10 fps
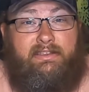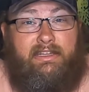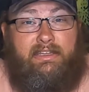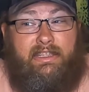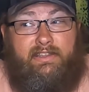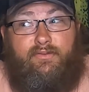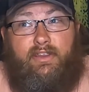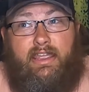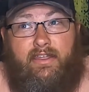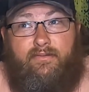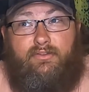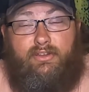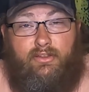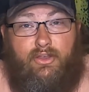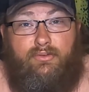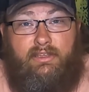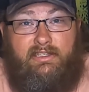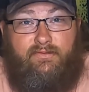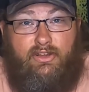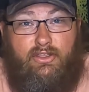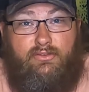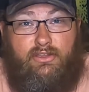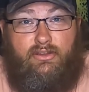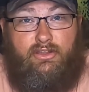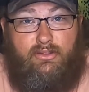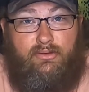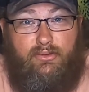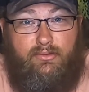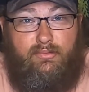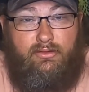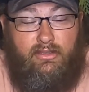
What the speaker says: and it takes forever to load these videos on YouTube.